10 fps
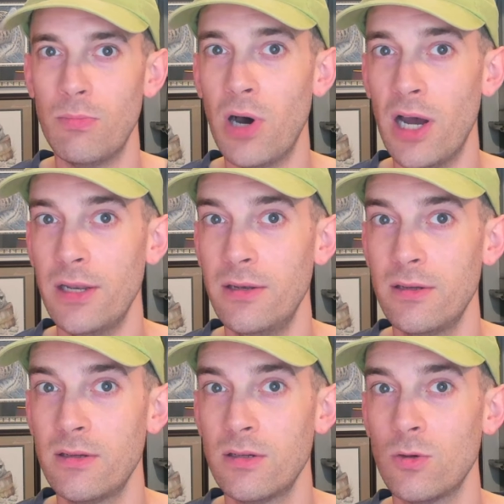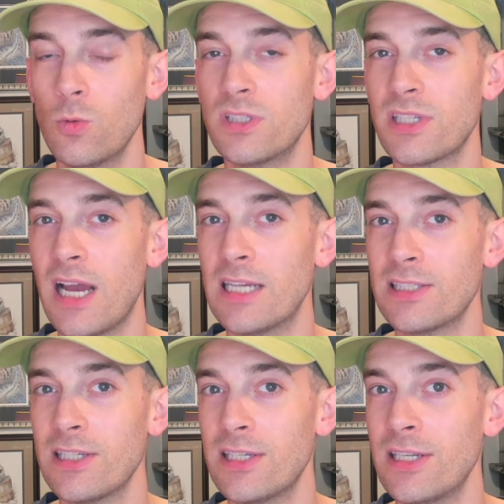But
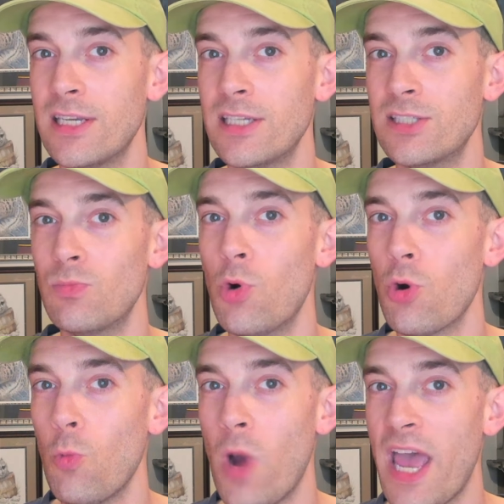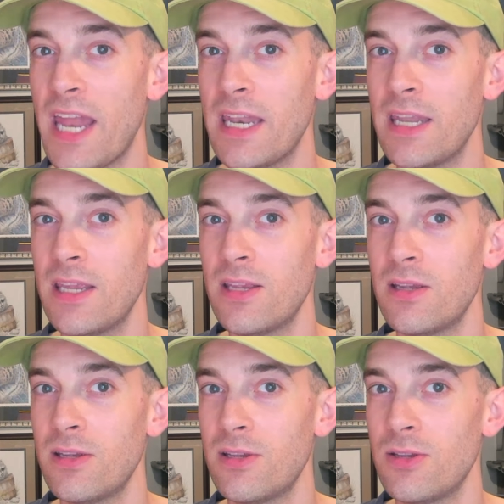Wisconsin is more wet.
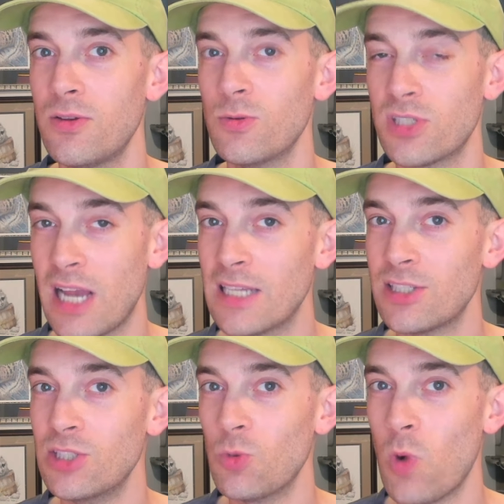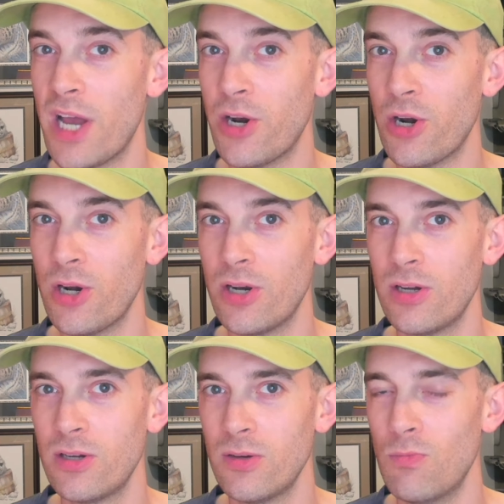Wisconsin's wetter,
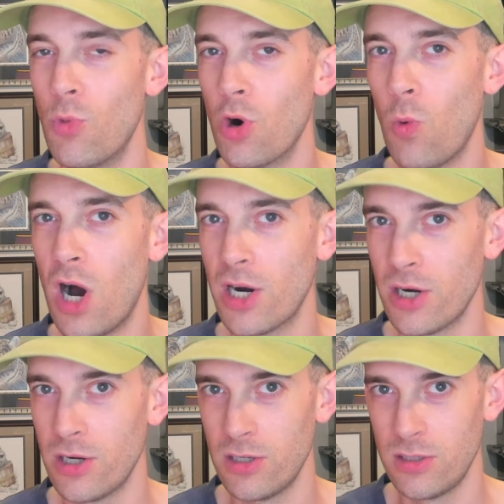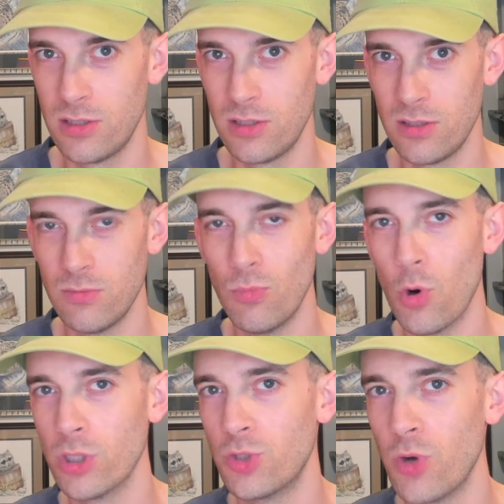more water,
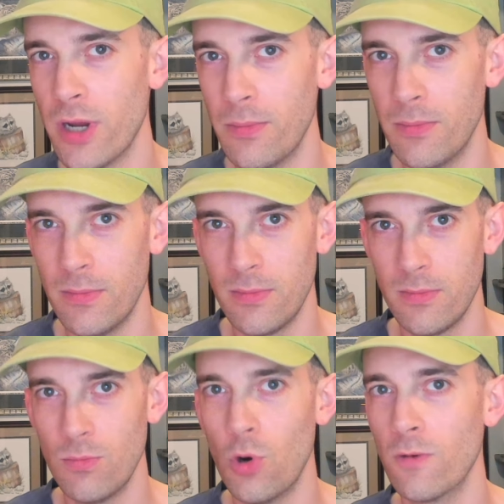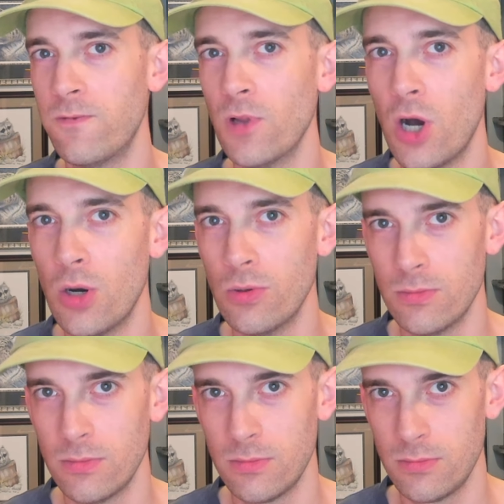more drip more flow,
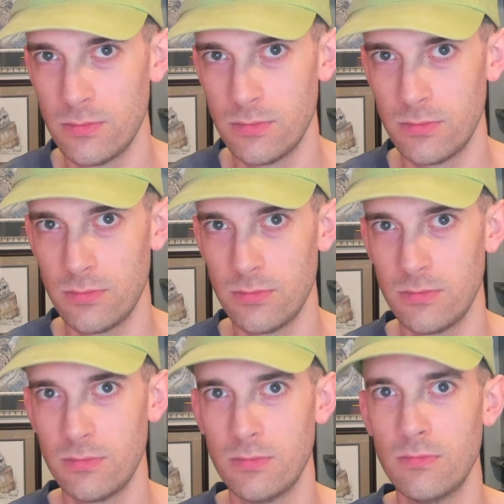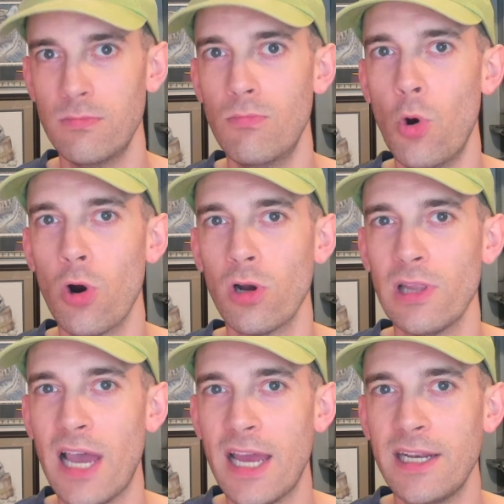more
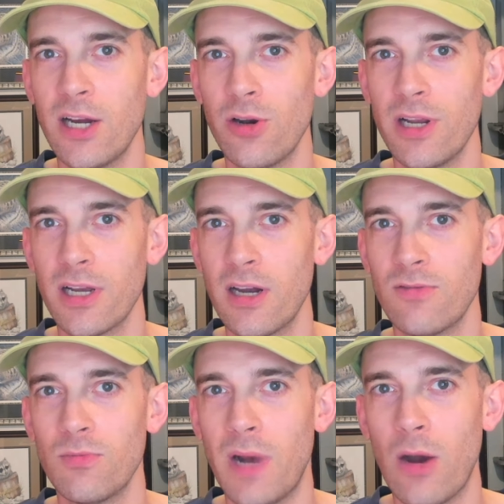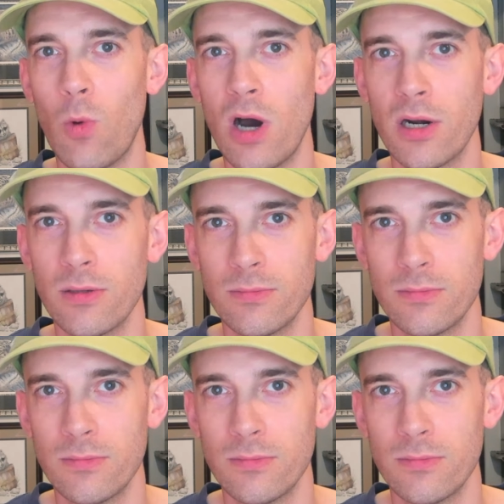land area covered by water.